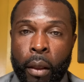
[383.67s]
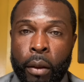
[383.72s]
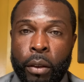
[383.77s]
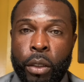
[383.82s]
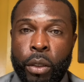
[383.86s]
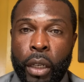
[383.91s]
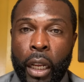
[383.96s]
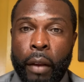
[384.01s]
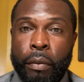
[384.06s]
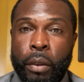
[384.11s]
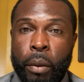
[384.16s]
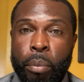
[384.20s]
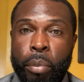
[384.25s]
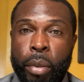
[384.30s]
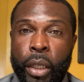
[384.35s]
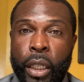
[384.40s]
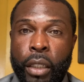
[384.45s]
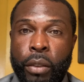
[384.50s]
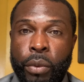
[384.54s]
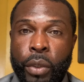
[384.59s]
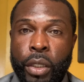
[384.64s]
You'd have to
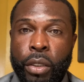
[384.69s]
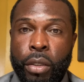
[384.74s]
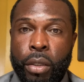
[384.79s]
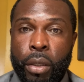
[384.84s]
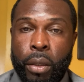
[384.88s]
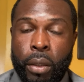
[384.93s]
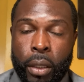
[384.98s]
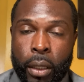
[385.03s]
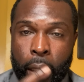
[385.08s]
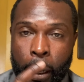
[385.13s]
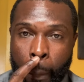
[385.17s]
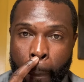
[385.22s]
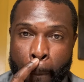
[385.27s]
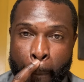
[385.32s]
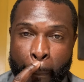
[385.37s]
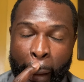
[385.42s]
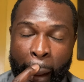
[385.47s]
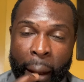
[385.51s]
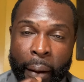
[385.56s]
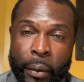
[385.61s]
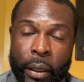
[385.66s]
plan research.
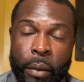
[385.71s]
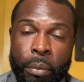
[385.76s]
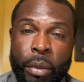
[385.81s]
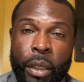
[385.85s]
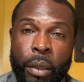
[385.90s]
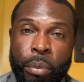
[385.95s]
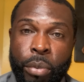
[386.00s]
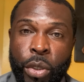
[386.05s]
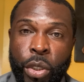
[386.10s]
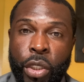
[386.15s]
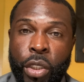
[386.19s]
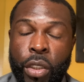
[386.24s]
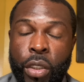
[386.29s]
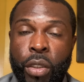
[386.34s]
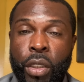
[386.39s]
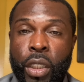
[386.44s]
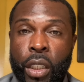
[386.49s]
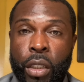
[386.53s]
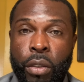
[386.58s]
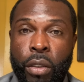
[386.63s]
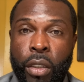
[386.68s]
How many people should you
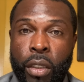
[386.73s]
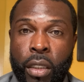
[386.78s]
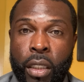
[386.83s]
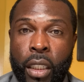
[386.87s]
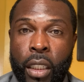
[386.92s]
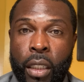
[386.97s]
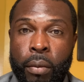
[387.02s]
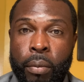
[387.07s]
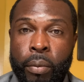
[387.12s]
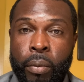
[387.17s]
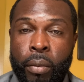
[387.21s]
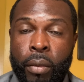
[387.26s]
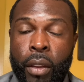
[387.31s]
need on the team?